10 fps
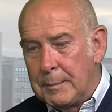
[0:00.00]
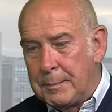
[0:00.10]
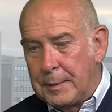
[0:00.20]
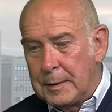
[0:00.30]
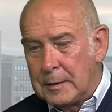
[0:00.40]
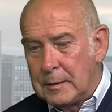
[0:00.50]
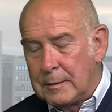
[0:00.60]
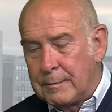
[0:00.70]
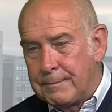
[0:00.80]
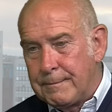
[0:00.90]
But
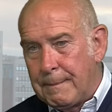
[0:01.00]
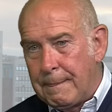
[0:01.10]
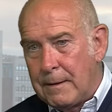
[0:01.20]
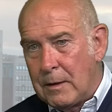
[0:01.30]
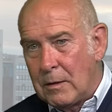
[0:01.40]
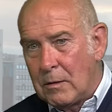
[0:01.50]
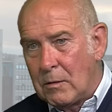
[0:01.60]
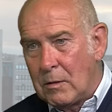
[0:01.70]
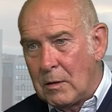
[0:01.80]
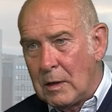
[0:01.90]

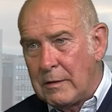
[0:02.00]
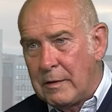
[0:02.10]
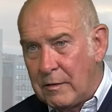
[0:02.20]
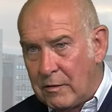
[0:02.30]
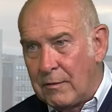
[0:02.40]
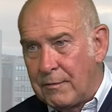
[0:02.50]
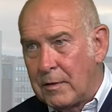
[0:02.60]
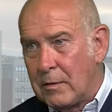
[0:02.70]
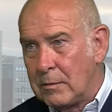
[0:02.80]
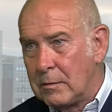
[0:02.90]
it is
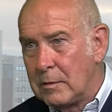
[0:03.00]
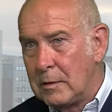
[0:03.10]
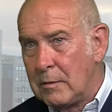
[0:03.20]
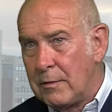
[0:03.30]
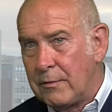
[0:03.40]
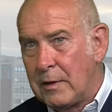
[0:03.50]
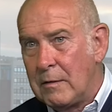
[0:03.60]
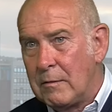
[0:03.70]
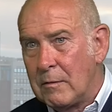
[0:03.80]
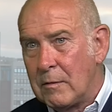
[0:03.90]
difficult. You've
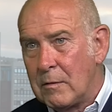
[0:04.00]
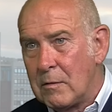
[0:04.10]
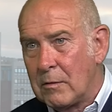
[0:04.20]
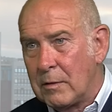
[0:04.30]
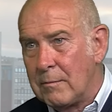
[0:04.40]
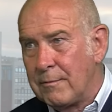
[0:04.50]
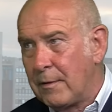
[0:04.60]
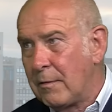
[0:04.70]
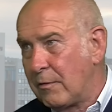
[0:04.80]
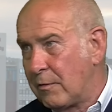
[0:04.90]
seen Nottingham
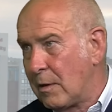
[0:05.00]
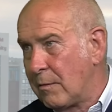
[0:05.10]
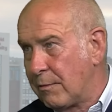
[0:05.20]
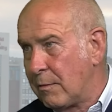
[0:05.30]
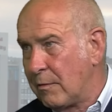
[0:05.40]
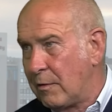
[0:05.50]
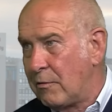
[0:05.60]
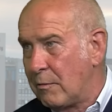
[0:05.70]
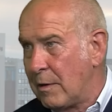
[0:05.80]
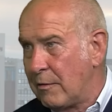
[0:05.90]
Forest go through a
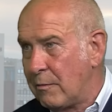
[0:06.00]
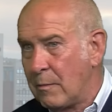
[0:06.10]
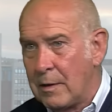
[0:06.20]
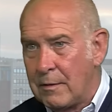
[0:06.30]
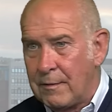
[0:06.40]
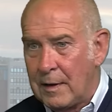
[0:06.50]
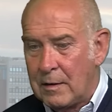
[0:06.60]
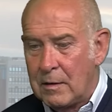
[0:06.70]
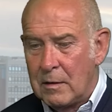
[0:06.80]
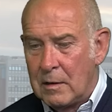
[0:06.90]
situation where they've had
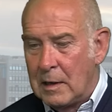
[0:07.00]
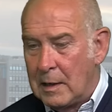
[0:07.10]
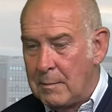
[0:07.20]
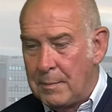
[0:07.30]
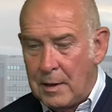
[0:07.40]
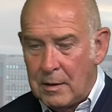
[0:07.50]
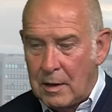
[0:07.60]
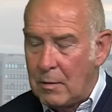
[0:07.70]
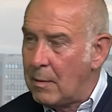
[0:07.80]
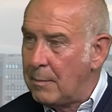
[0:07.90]
an
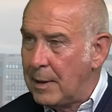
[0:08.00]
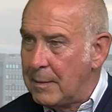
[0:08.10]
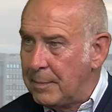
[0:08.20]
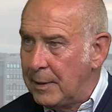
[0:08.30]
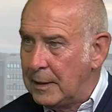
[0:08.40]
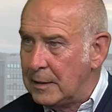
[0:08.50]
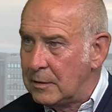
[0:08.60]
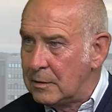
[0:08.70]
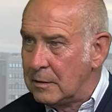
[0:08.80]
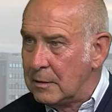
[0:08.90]
embargo on buying
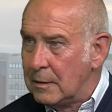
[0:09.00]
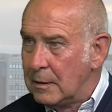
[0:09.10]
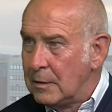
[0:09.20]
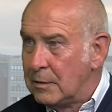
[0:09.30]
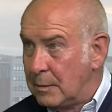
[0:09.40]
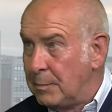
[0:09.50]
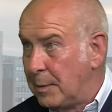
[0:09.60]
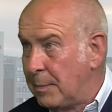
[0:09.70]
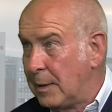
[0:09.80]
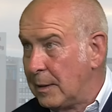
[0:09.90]
players simply
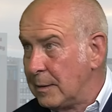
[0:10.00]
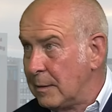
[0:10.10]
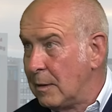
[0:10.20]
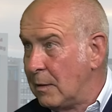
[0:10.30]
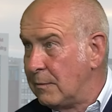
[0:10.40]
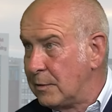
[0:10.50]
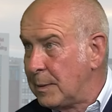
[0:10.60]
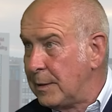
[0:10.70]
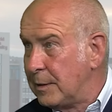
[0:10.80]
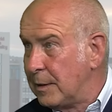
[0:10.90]
by
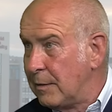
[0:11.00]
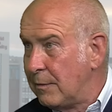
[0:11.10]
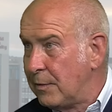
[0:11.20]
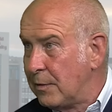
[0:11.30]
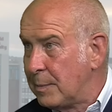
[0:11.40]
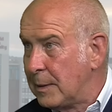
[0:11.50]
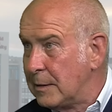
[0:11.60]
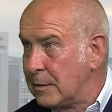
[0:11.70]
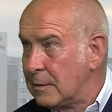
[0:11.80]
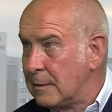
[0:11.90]
overspending in the first place.